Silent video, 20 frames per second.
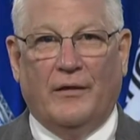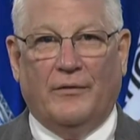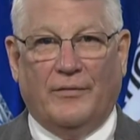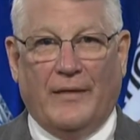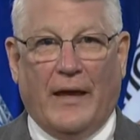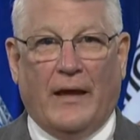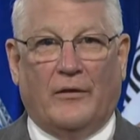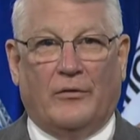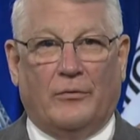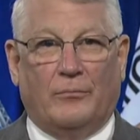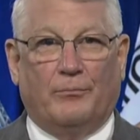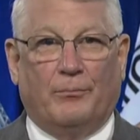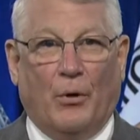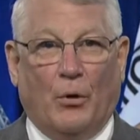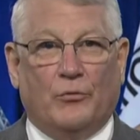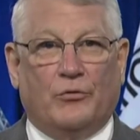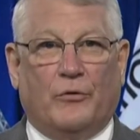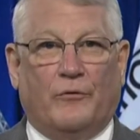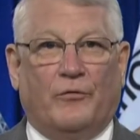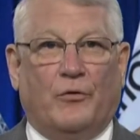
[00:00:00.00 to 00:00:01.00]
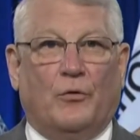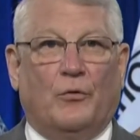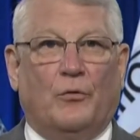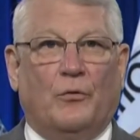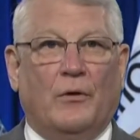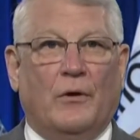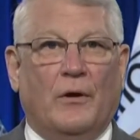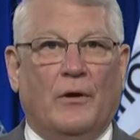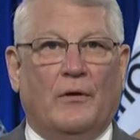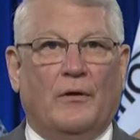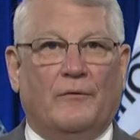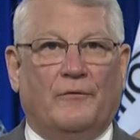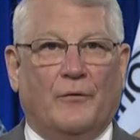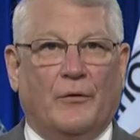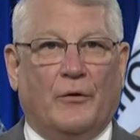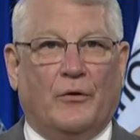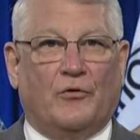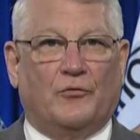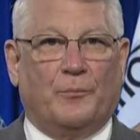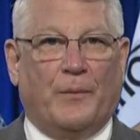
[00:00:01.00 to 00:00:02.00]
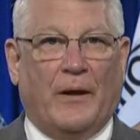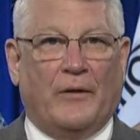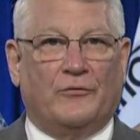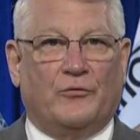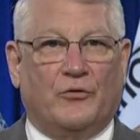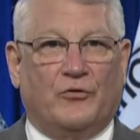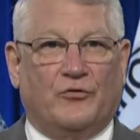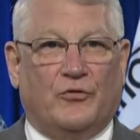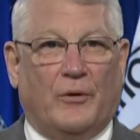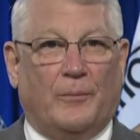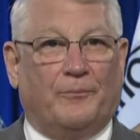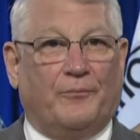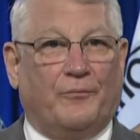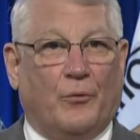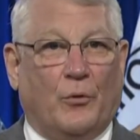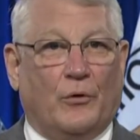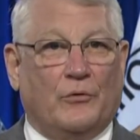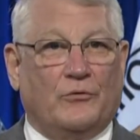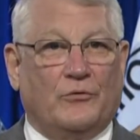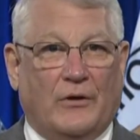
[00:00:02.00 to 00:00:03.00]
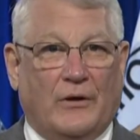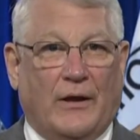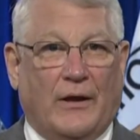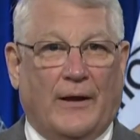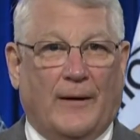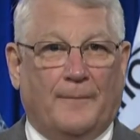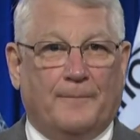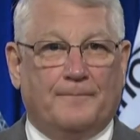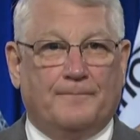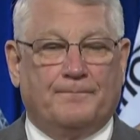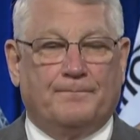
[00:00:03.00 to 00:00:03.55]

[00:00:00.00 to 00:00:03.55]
Thank both of you for your sponsorship for today.